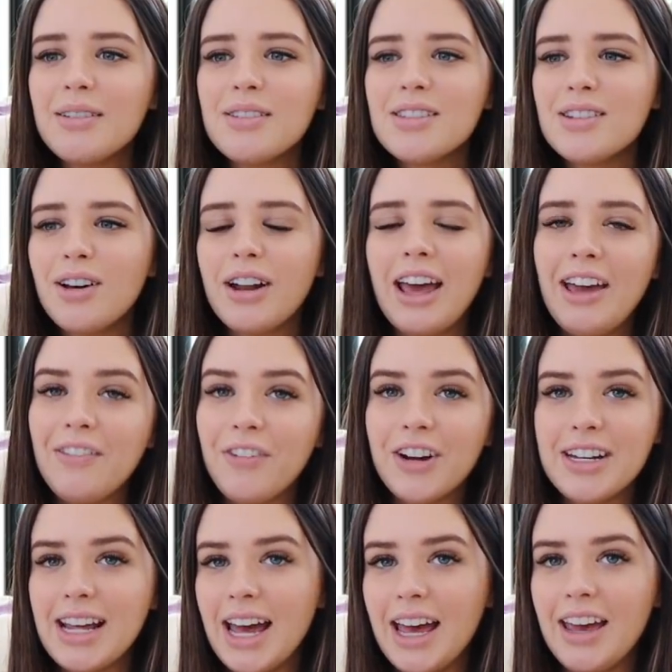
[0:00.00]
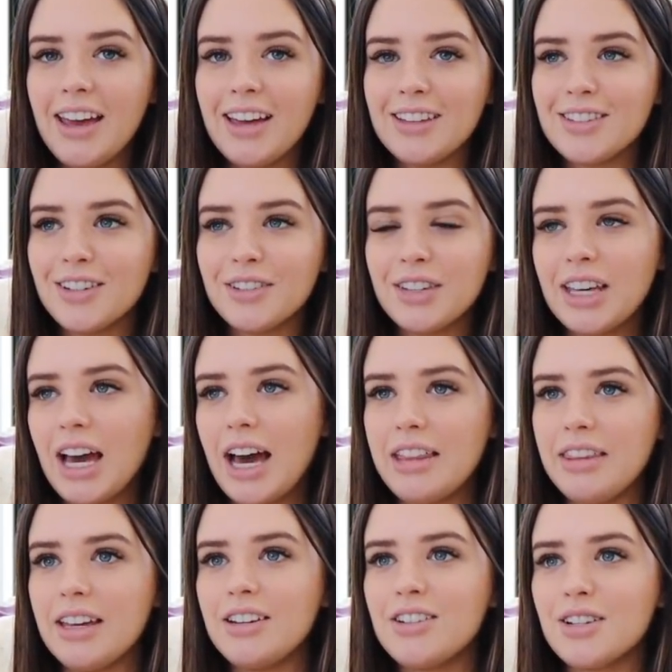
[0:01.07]
is not every day. It's only, I
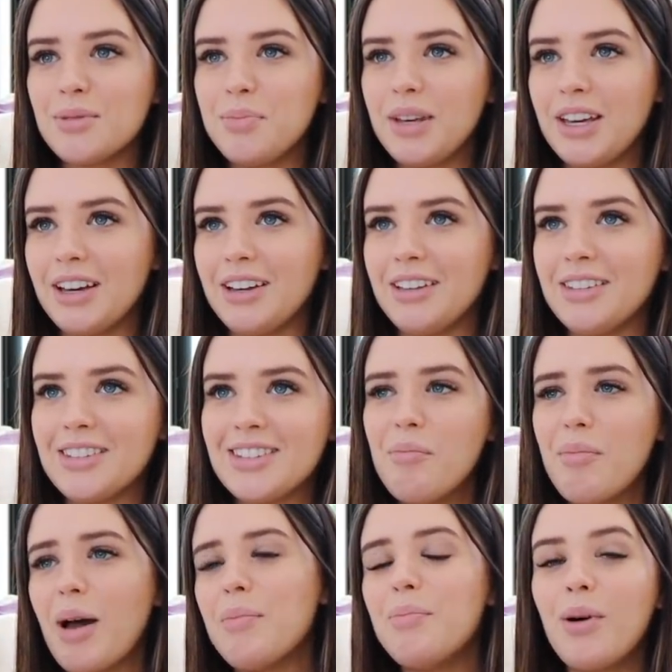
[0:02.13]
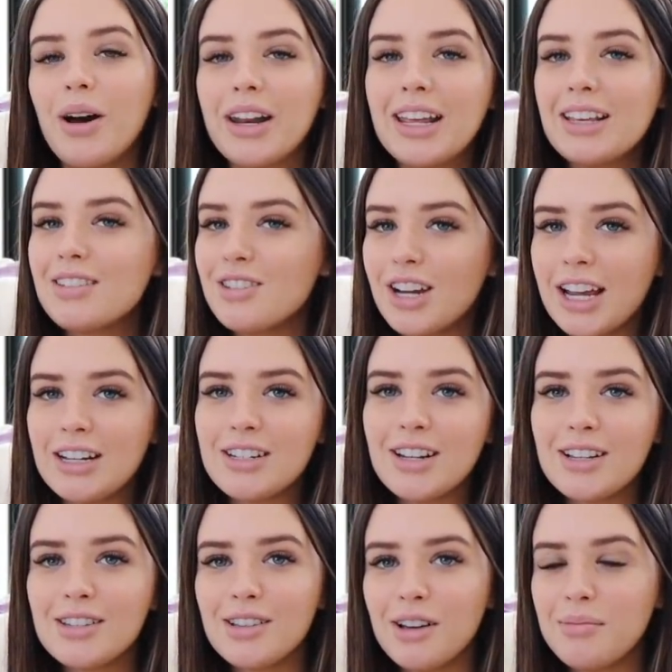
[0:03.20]
think, just because my body is
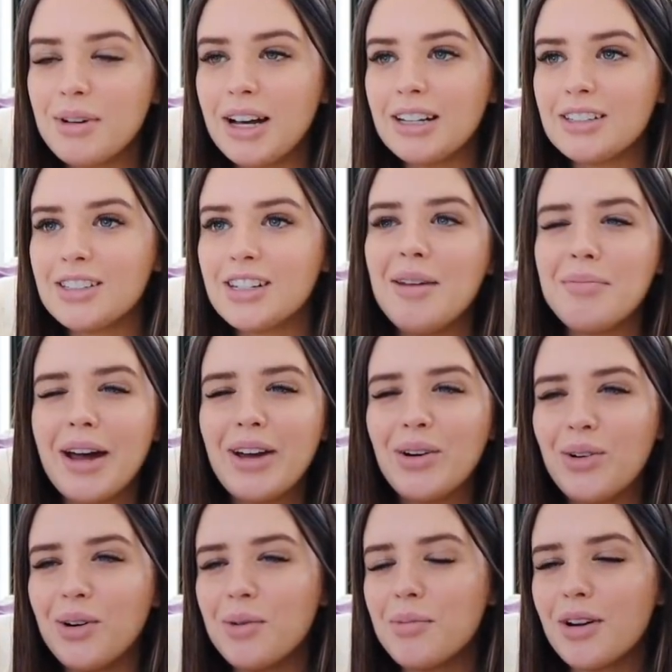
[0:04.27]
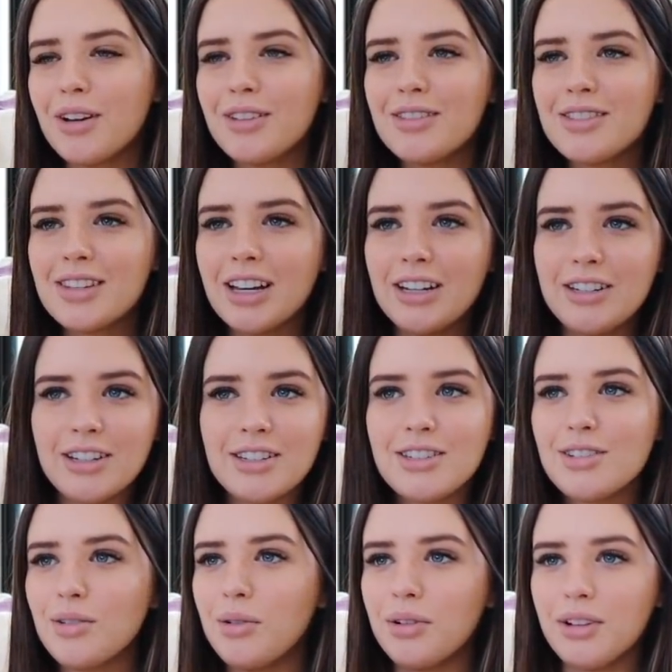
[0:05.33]
changing so much and my hormones are
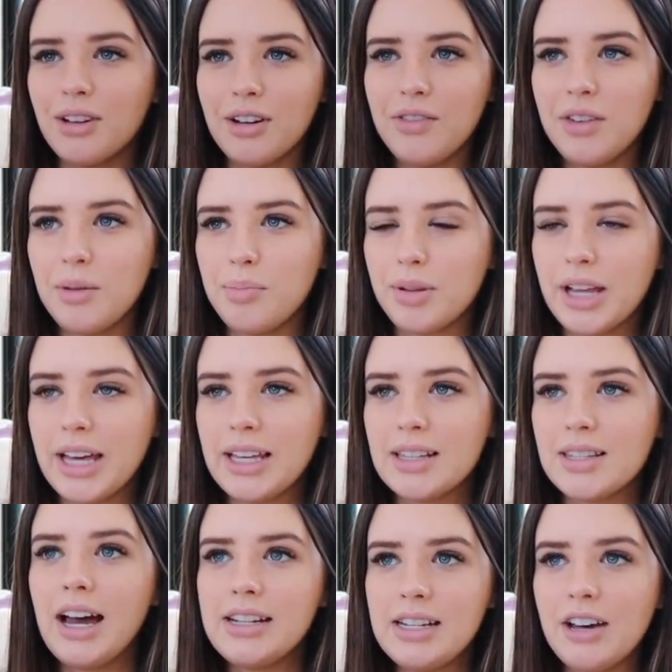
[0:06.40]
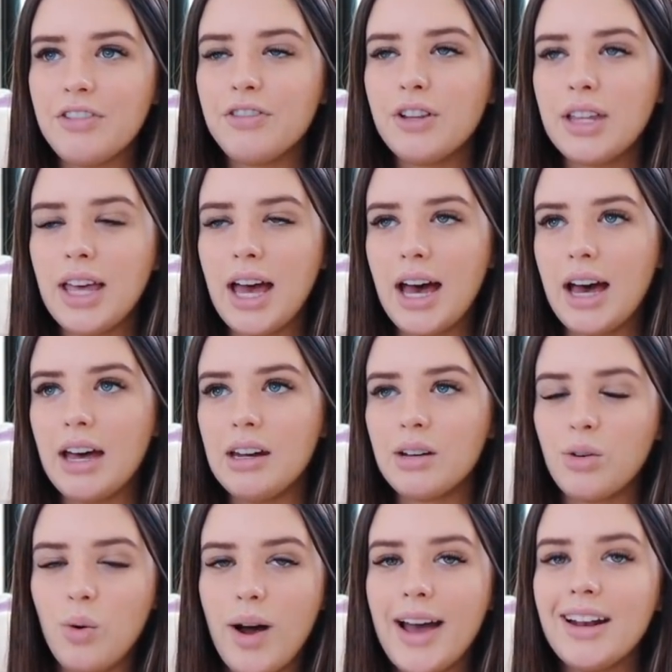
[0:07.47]
just all over the place. I definitely had
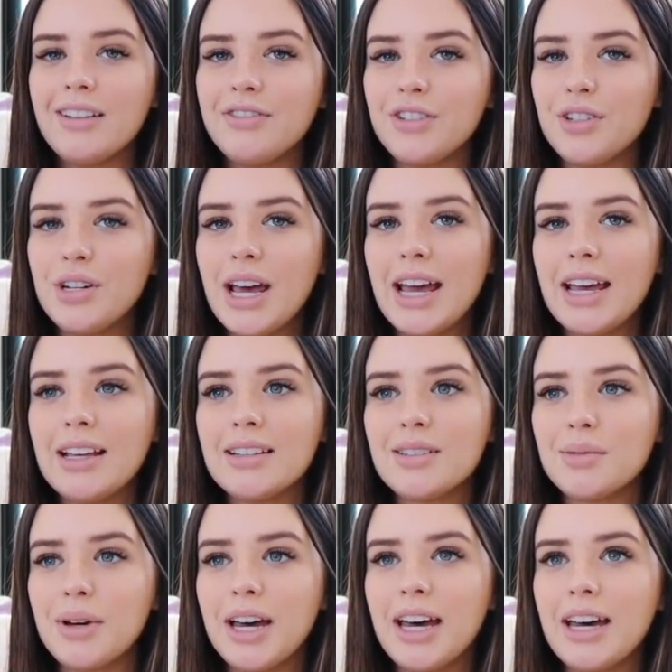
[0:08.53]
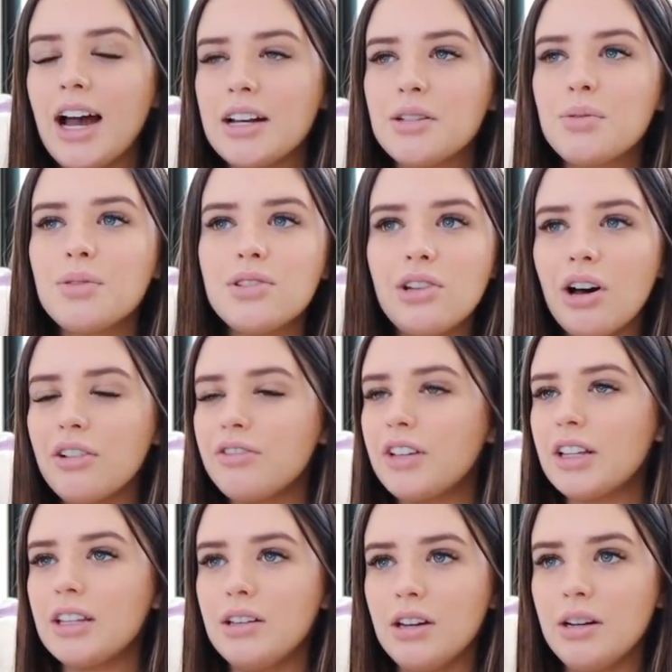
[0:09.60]
quite a few days where I just was not
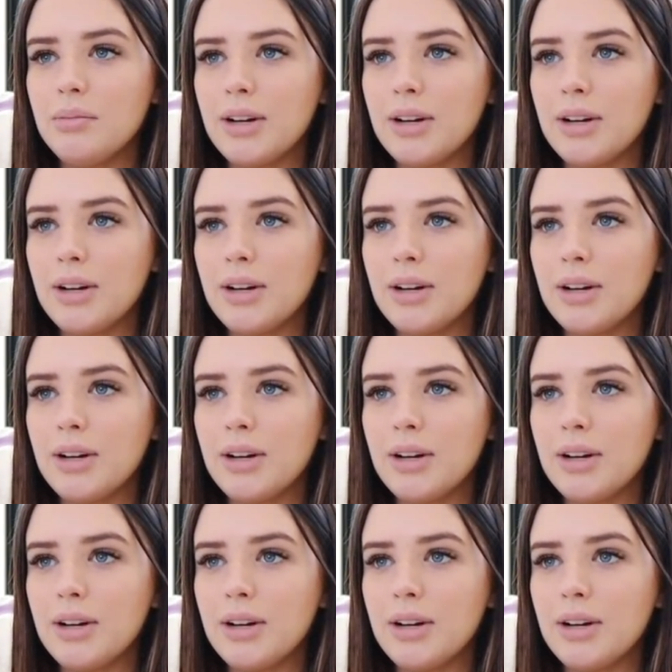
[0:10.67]
feeling good in